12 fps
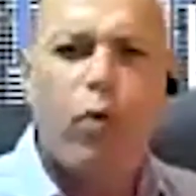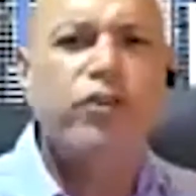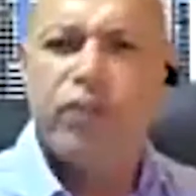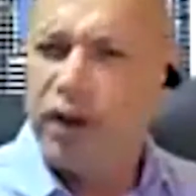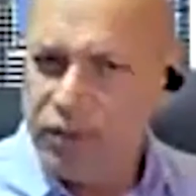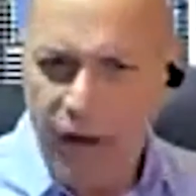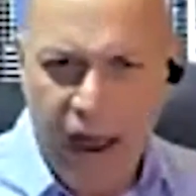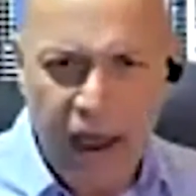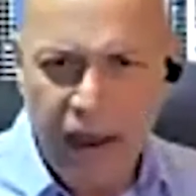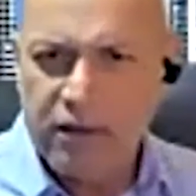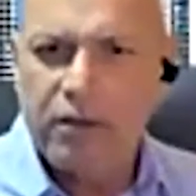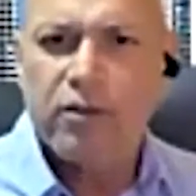
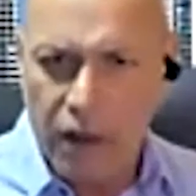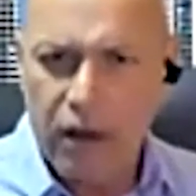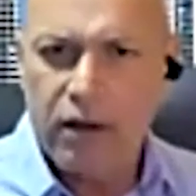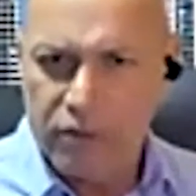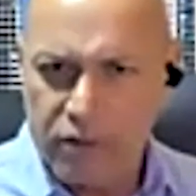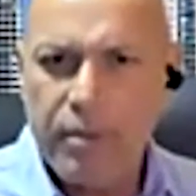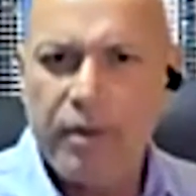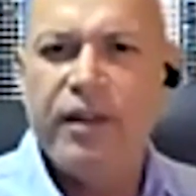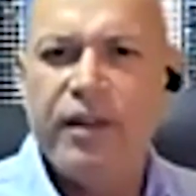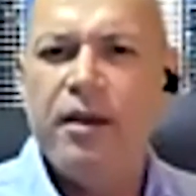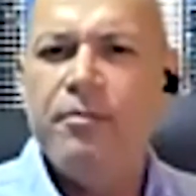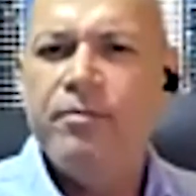certified, some of
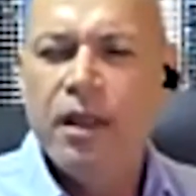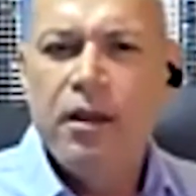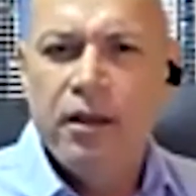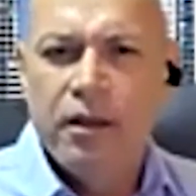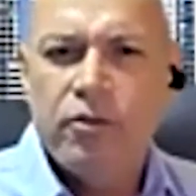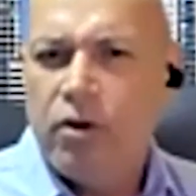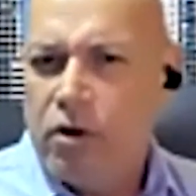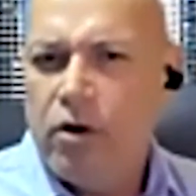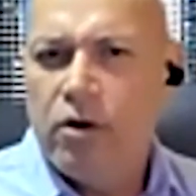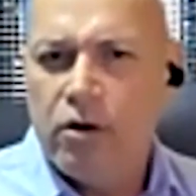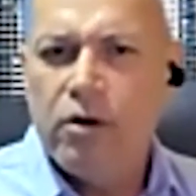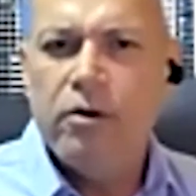them.
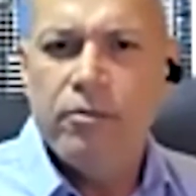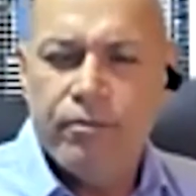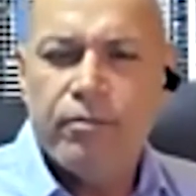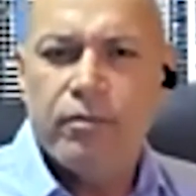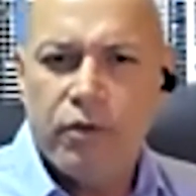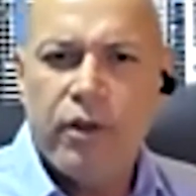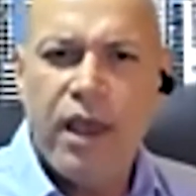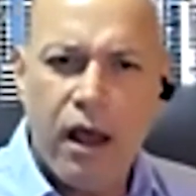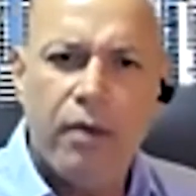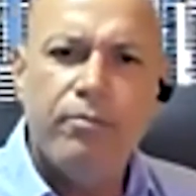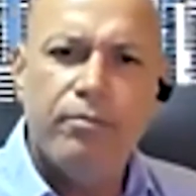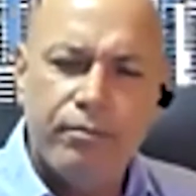So
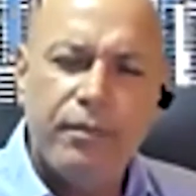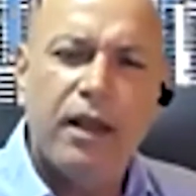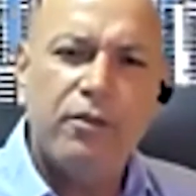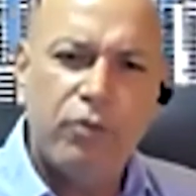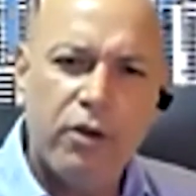yeah, that's what you